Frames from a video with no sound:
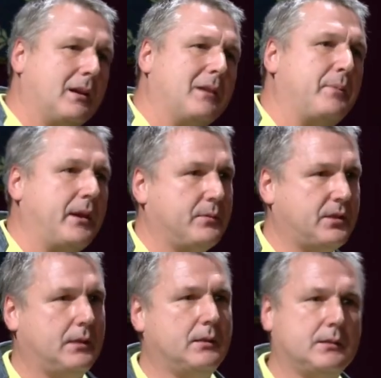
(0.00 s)

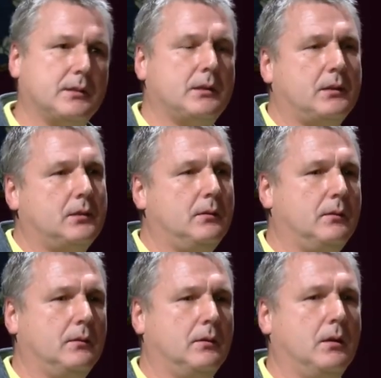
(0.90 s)
PMT detector,
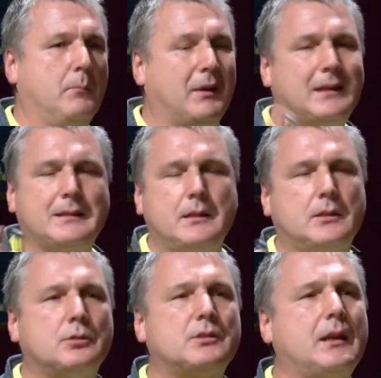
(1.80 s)
but I think
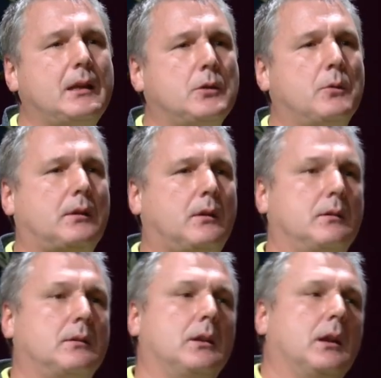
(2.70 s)
today you will
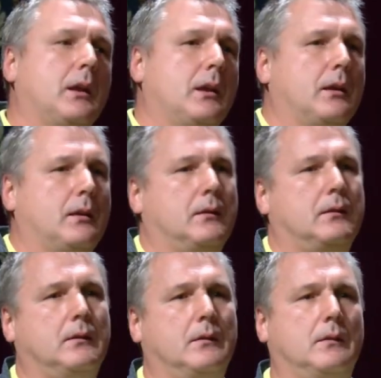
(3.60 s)
hear
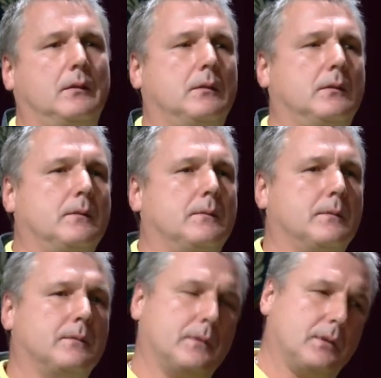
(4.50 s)

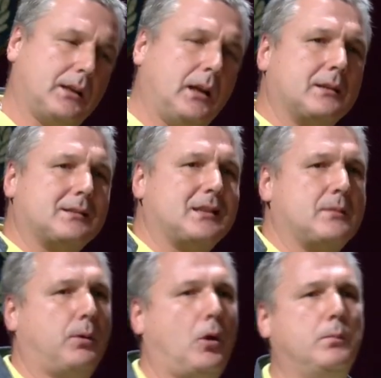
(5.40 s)
regarding this
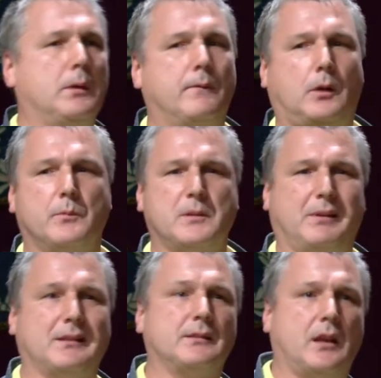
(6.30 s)
problem from the
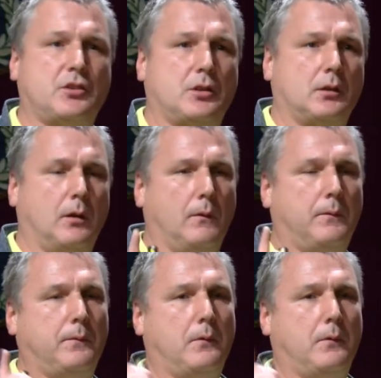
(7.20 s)
presentation of